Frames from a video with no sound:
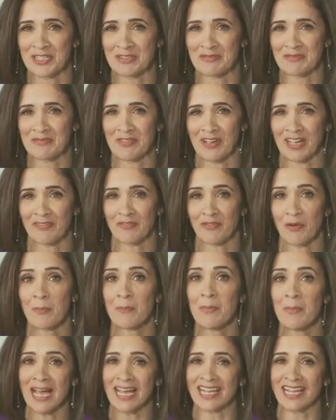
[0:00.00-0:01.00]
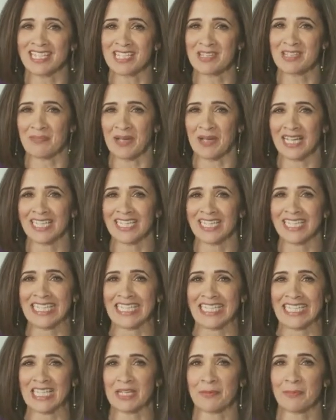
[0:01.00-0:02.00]
in fact, from Paris by
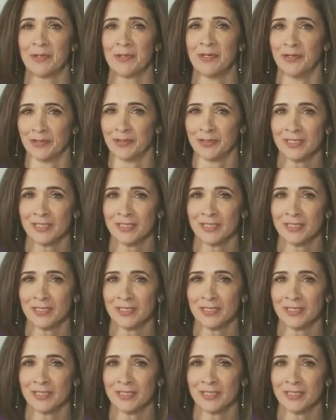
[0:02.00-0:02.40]
Lénaïc Pineau,